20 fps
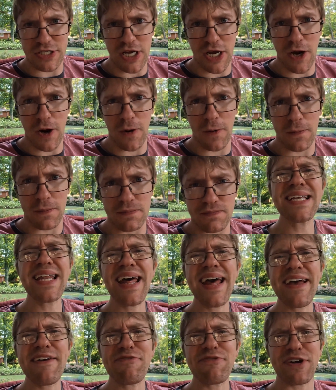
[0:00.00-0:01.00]
So
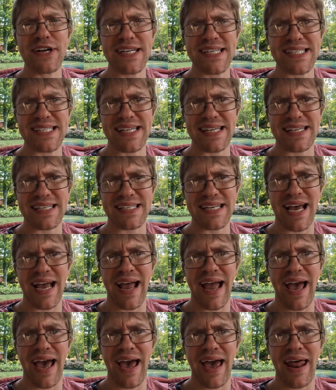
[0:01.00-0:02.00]
today, for instance, I
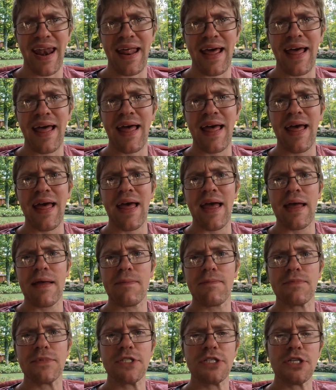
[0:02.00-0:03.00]
had
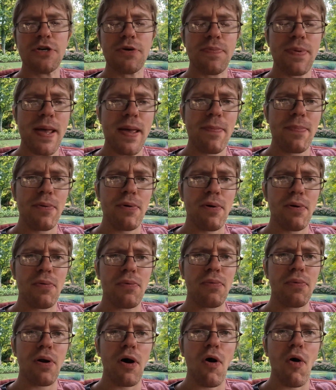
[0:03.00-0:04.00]
two people
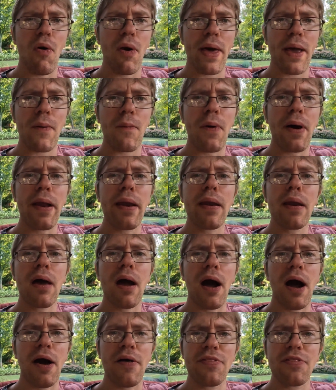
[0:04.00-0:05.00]
rolling, one
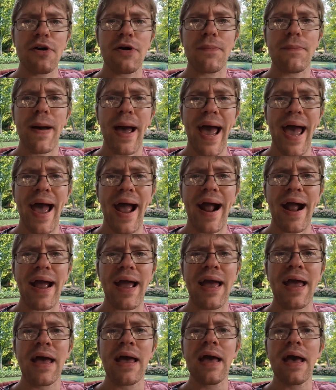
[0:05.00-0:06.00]
on their back
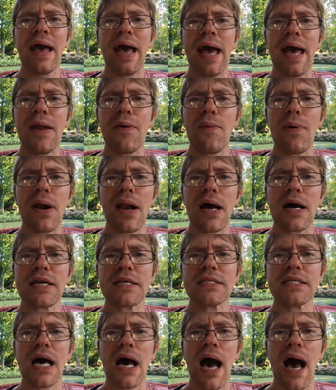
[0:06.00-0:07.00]
and one
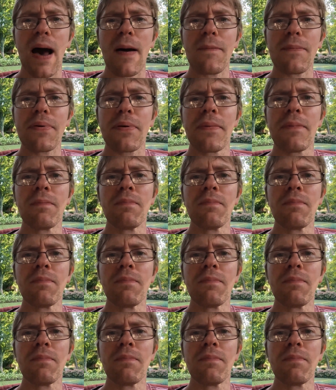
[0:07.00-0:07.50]
on top,